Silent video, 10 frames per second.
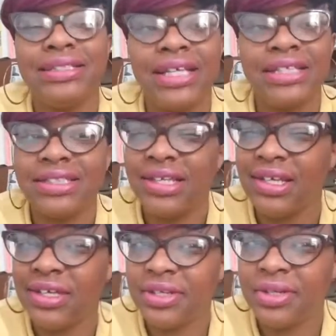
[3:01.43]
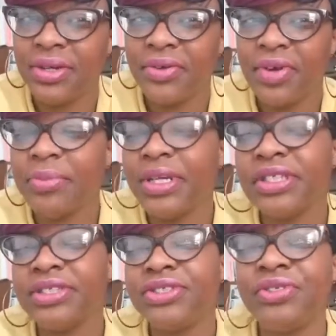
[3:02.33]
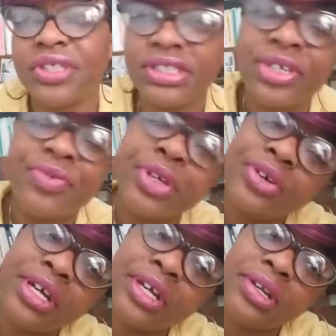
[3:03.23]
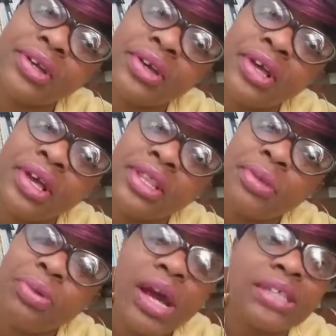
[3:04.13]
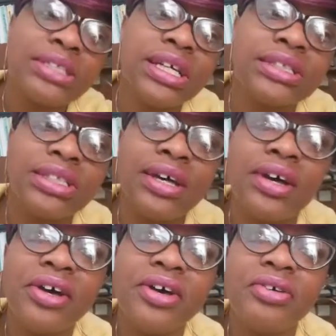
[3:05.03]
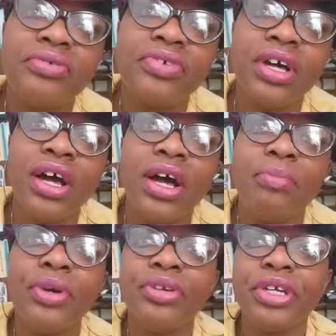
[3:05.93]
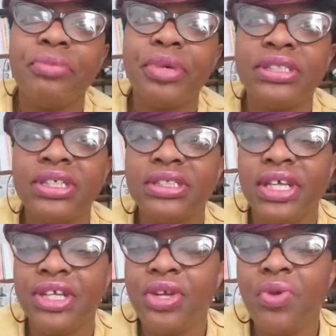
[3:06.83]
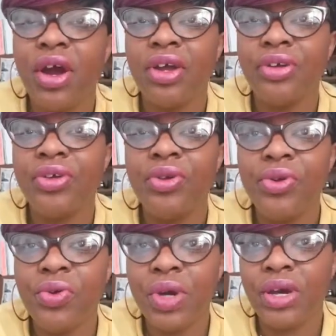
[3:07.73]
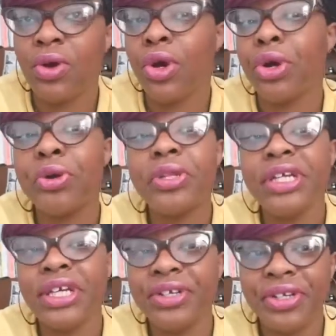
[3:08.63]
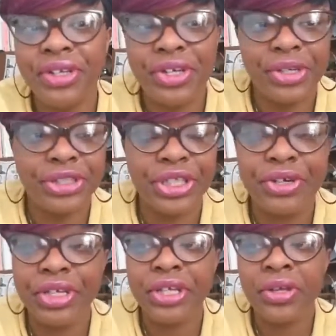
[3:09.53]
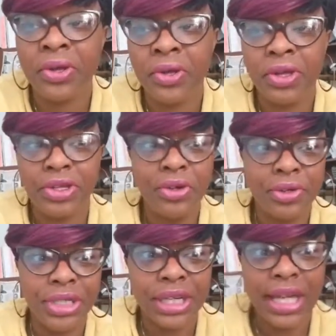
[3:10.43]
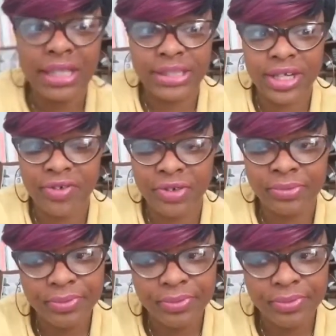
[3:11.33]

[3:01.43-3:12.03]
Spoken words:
That's the key, right? Because the truth is, if you're in the process of building a business and you are new or early in your journey, you're going to need a lot of stuff.